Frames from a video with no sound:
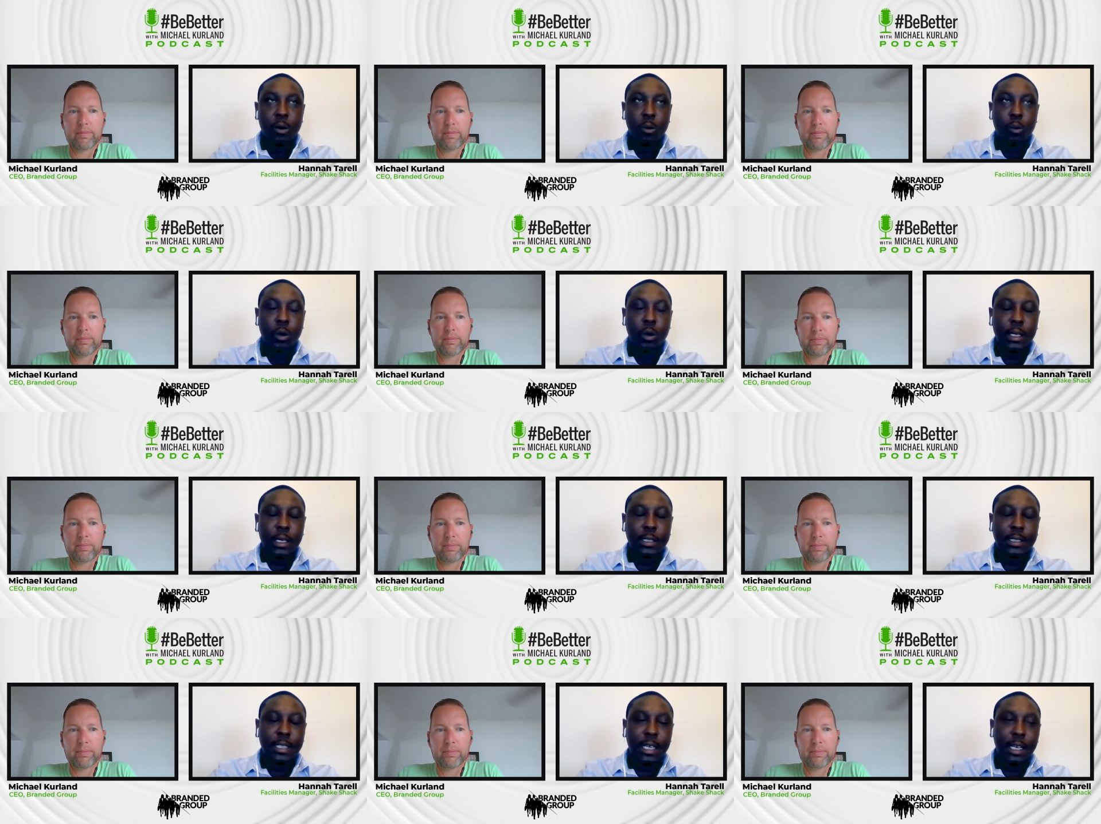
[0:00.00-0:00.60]

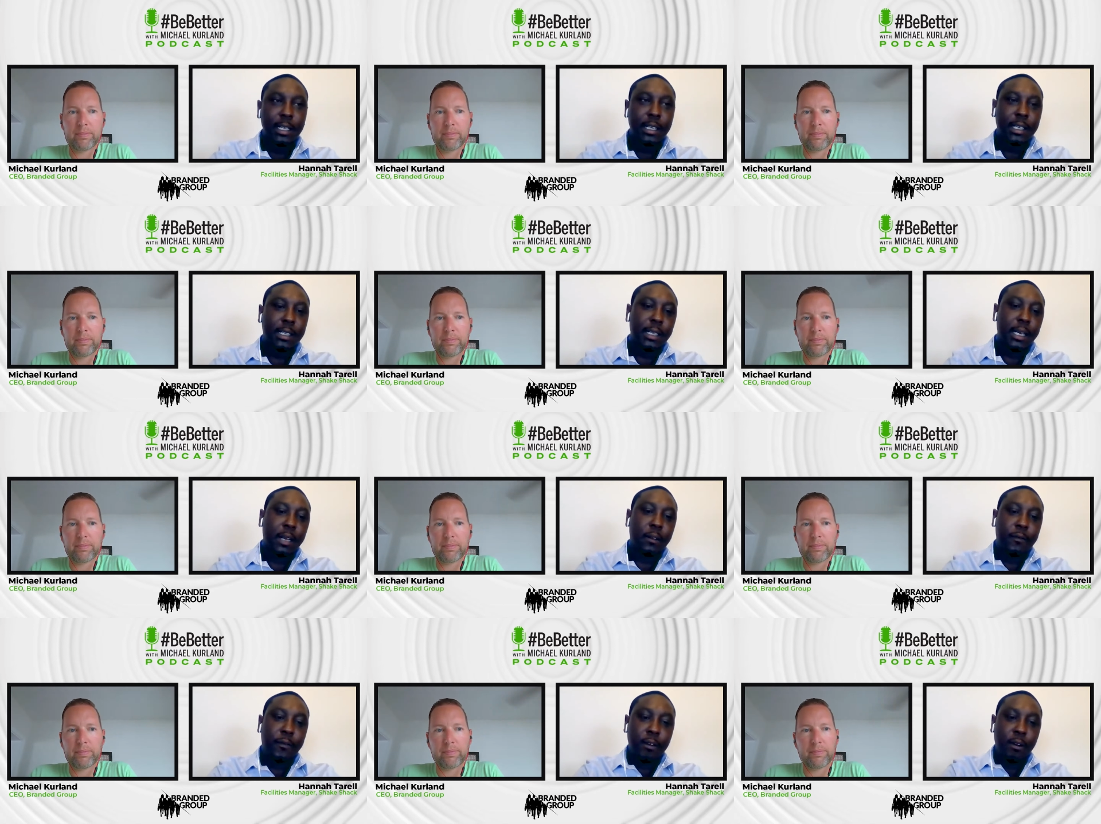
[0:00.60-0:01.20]
Speaker 1: what does that look
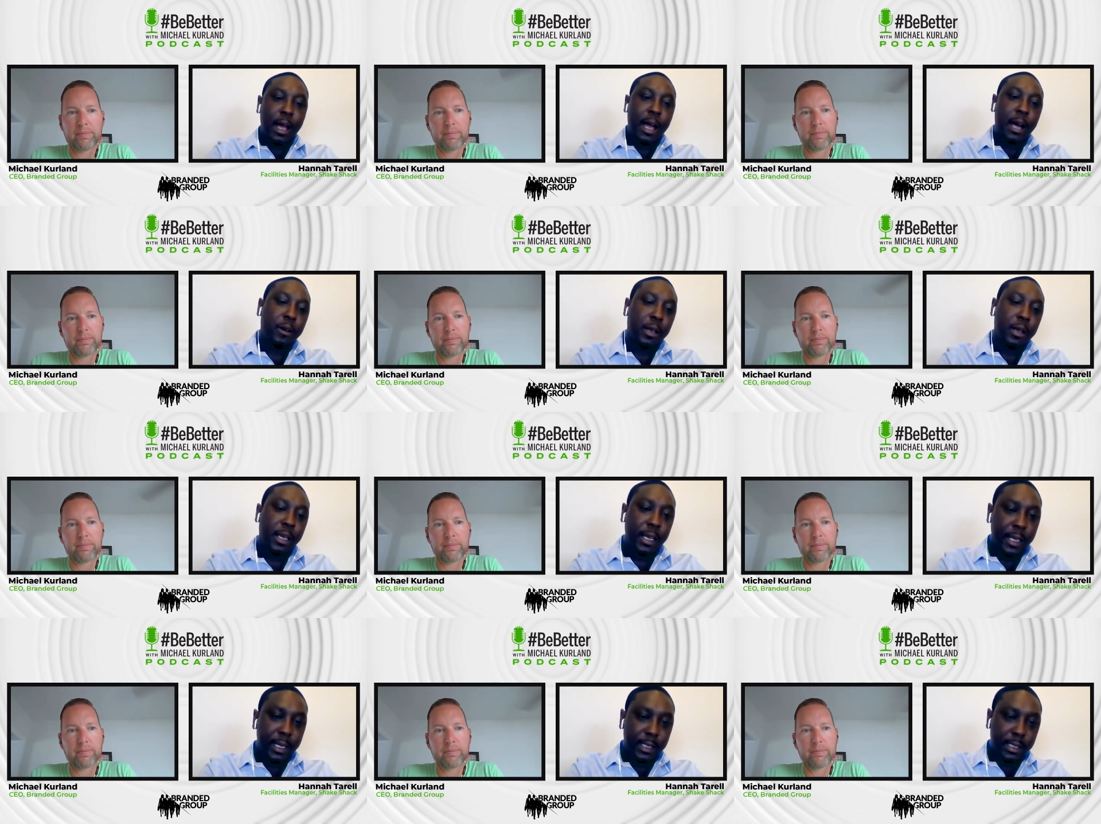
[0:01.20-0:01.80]
like for our
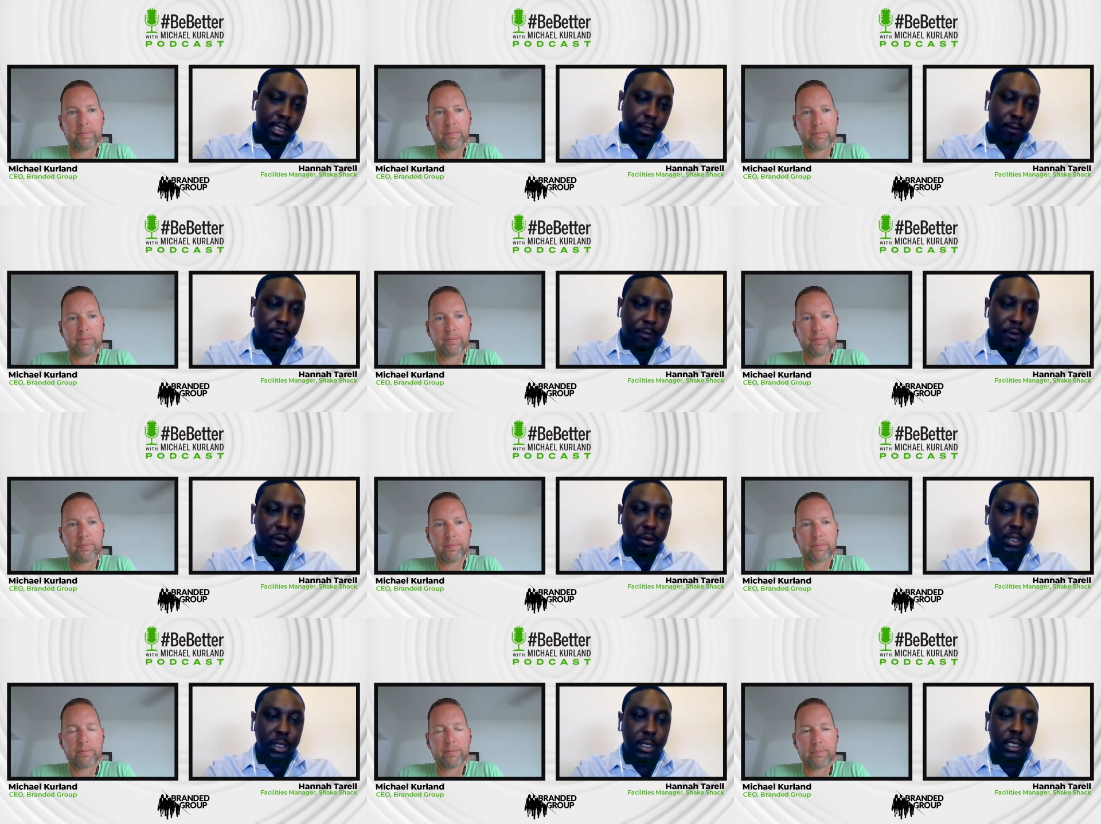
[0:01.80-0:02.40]
kids in the
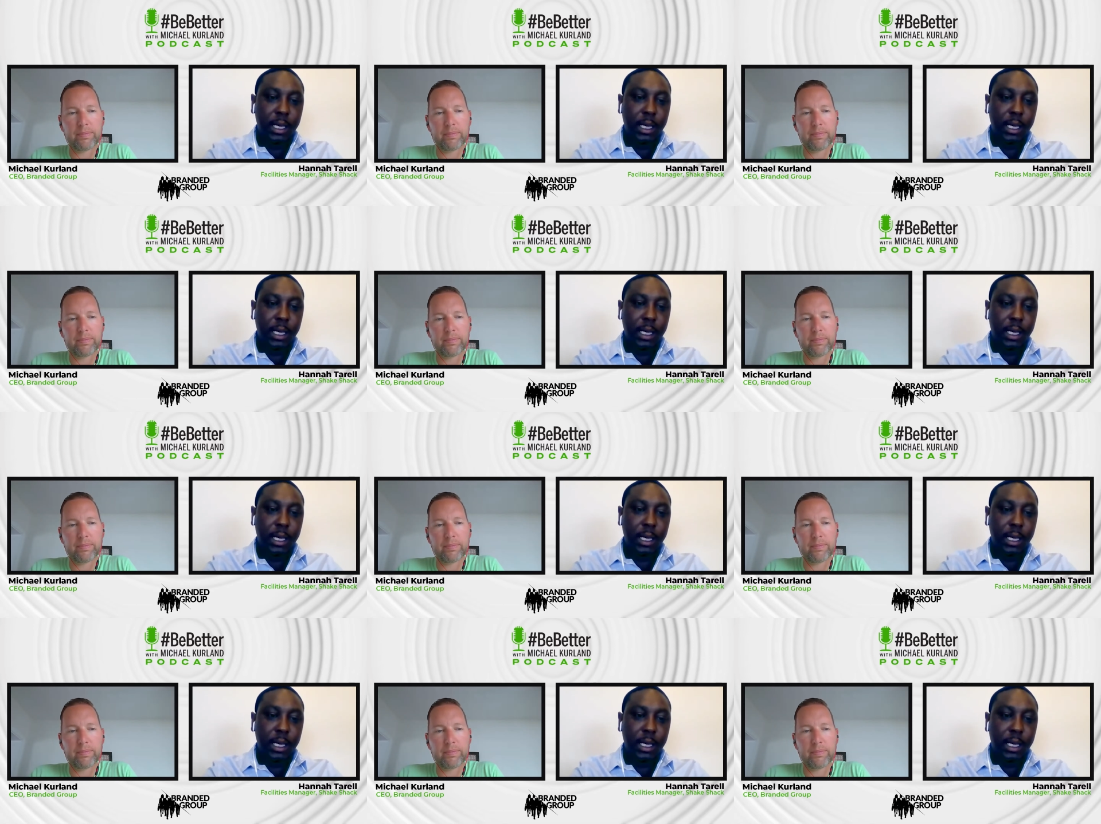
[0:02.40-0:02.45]
future,